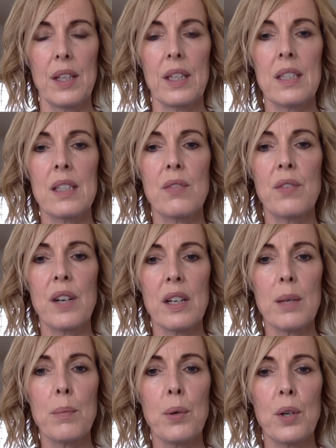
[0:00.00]
It is very
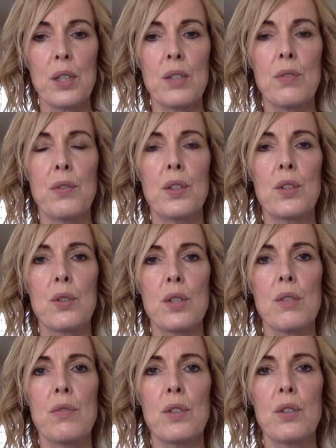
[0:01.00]
important for those
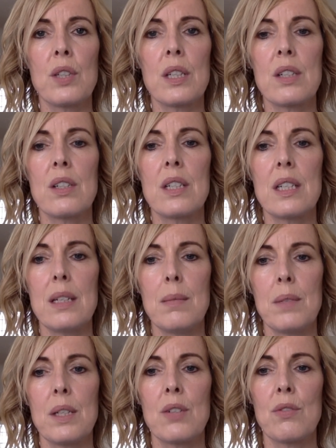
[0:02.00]
of you that are
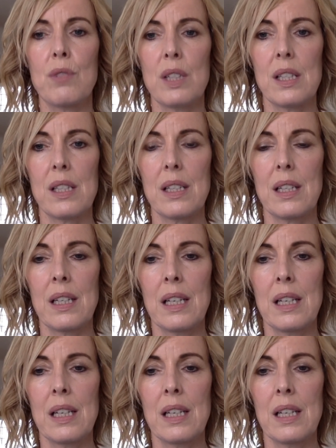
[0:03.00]
deemed at risk